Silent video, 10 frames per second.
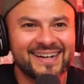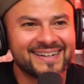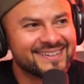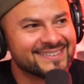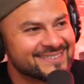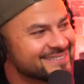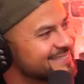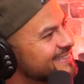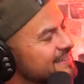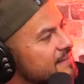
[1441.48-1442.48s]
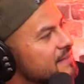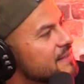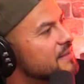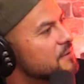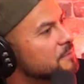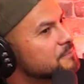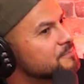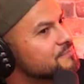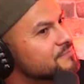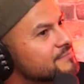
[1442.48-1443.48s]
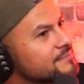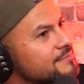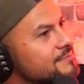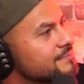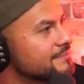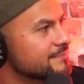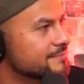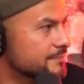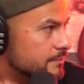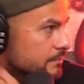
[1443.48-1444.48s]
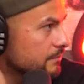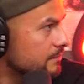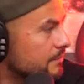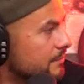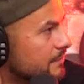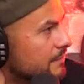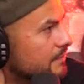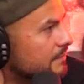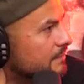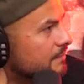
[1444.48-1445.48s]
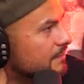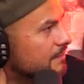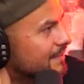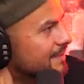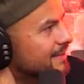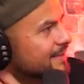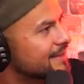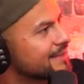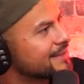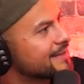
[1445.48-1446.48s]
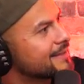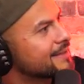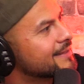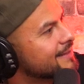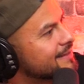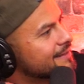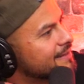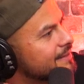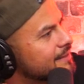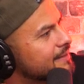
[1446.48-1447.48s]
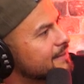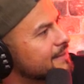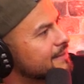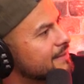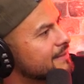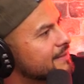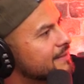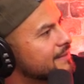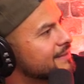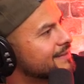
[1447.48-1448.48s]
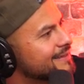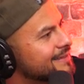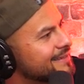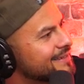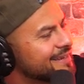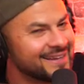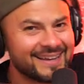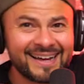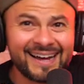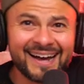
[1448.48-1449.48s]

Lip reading: [no speech]